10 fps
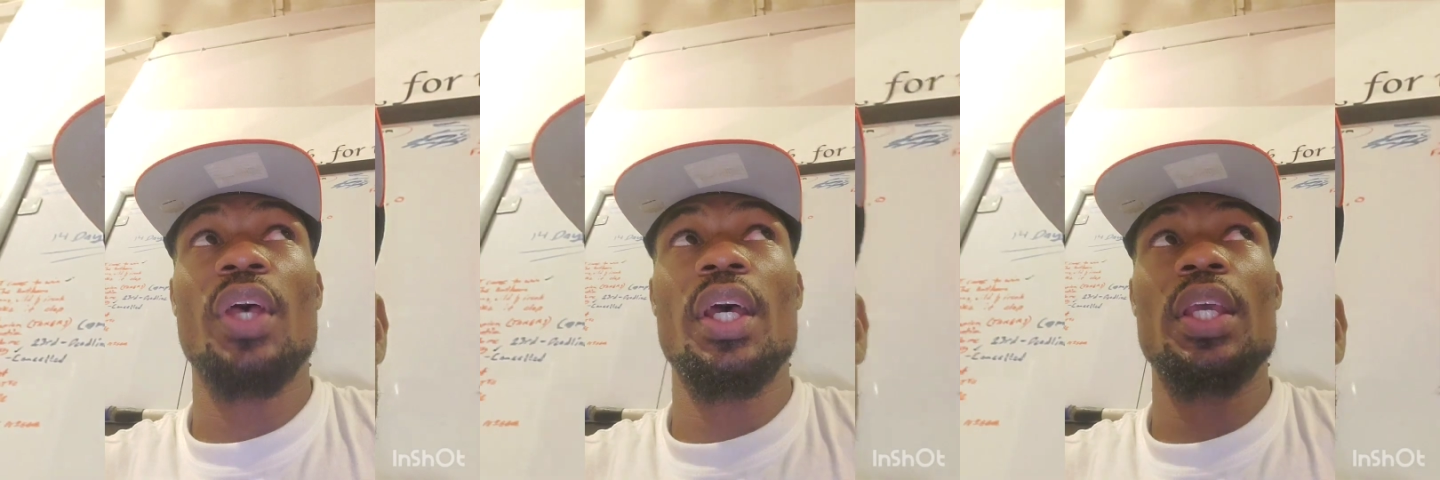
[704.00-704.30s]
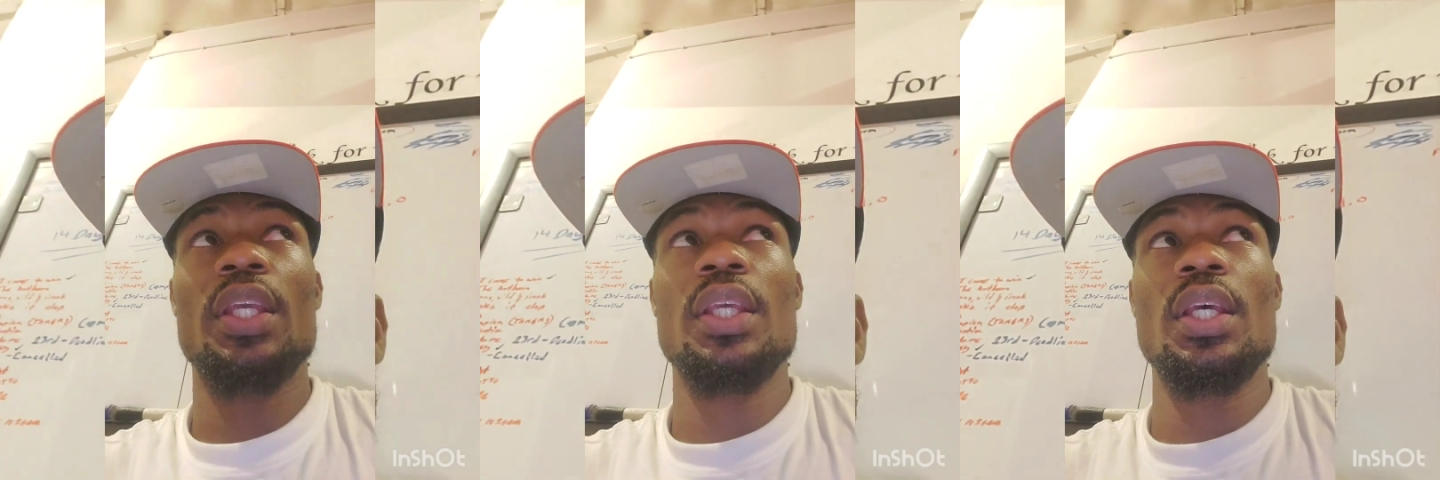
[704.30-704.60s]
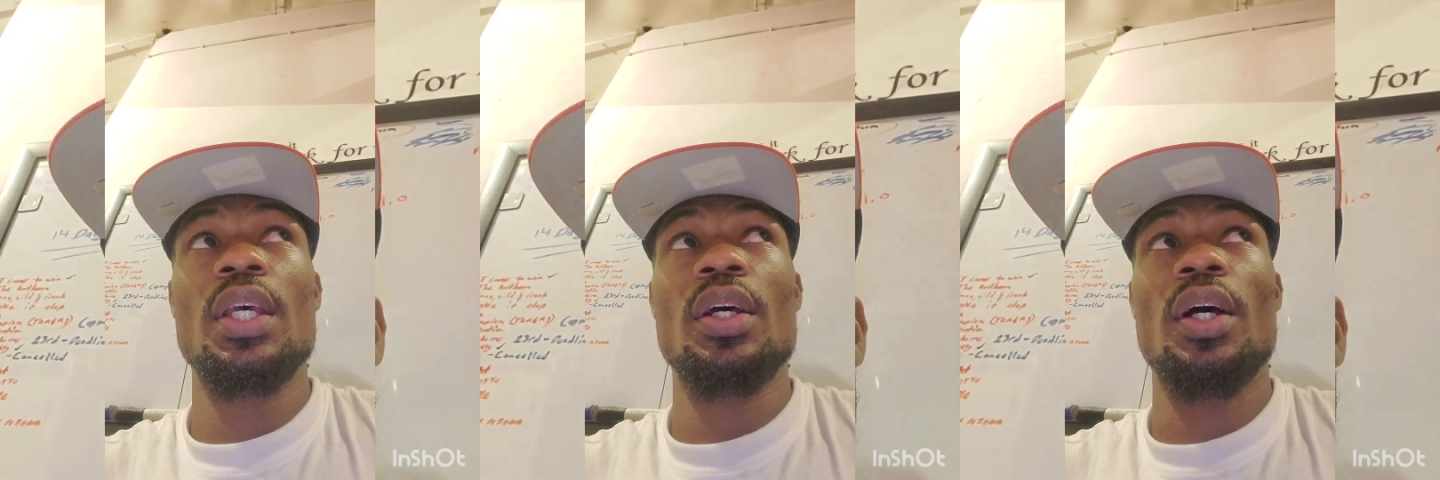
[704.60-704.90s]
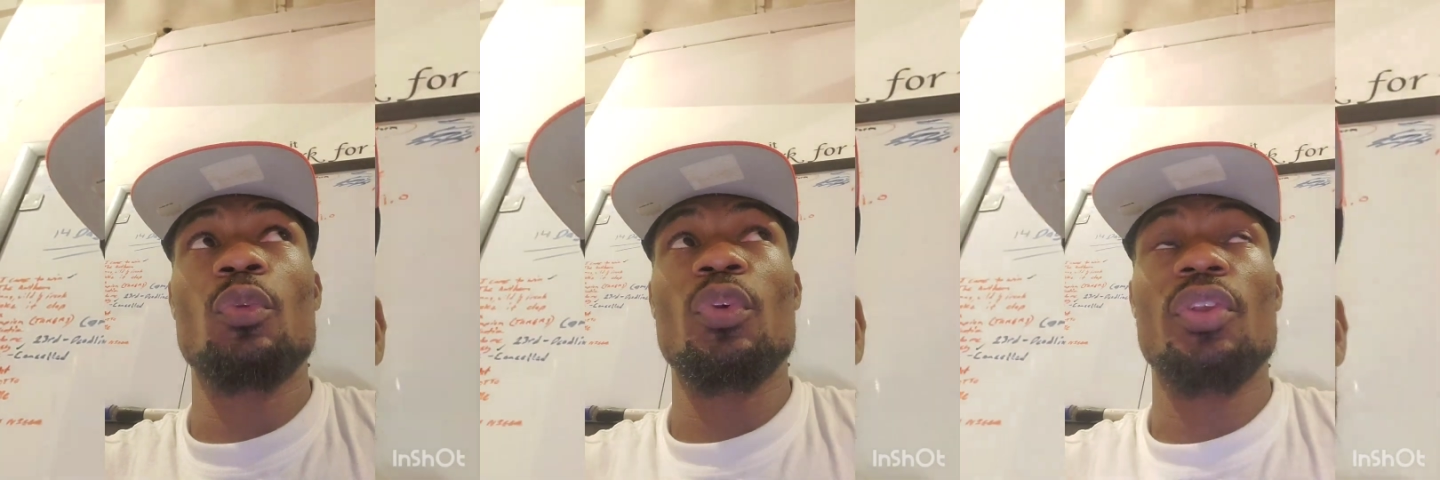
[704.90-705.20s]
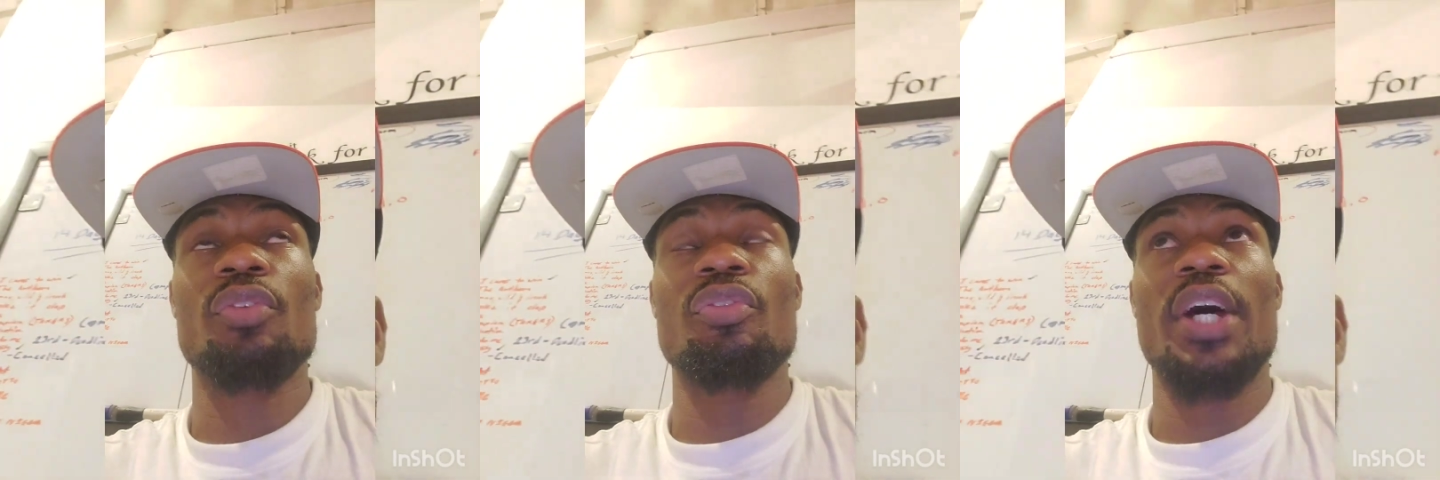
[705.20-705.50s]
A Swiss
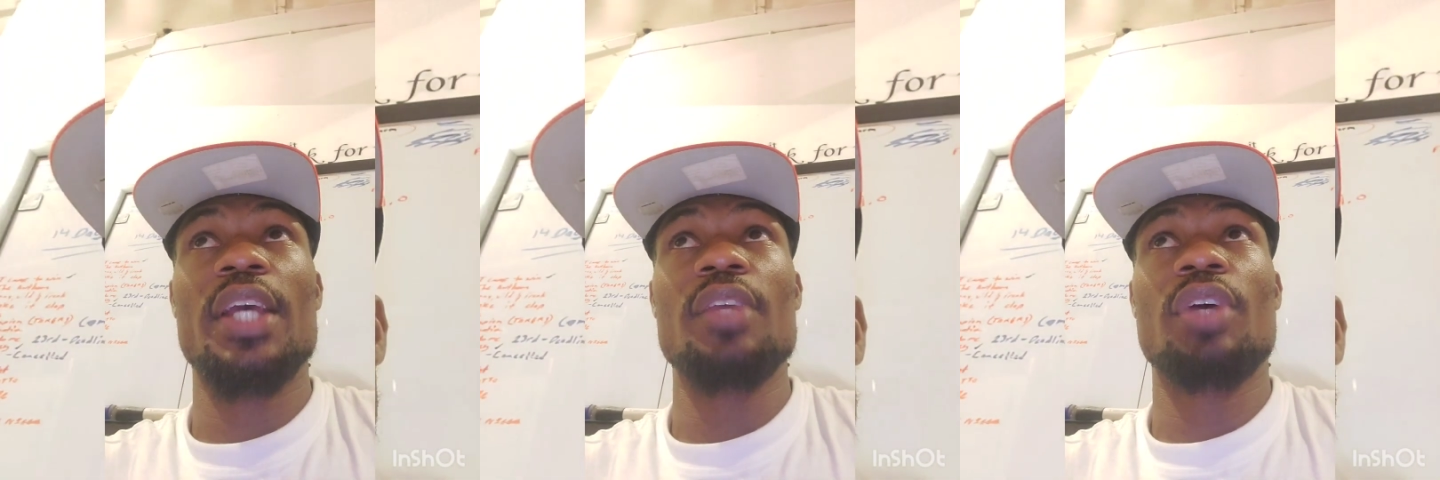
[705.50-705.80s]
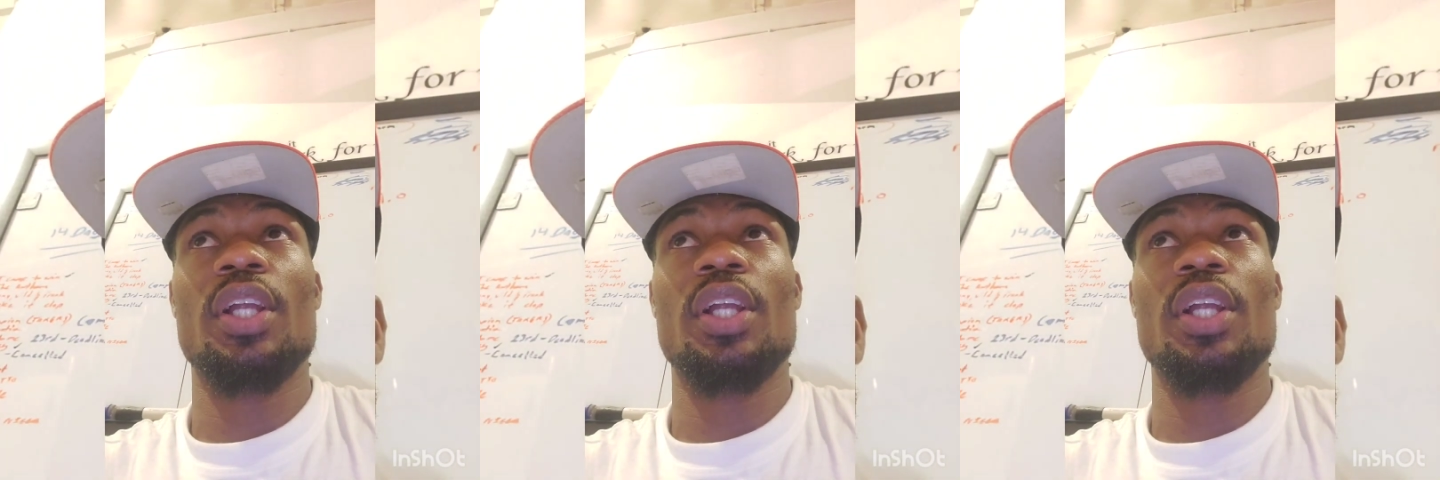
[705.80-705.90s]
of 5.